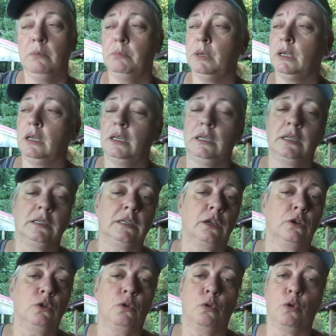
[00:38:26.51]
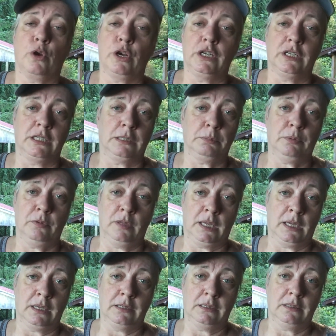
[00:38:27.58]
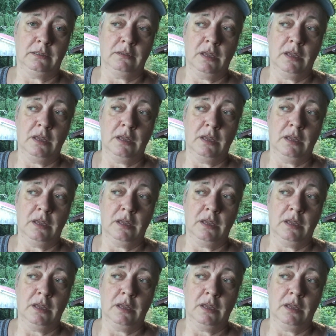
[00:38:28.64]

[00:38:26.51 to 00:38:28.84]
But it is a gorgeous plant.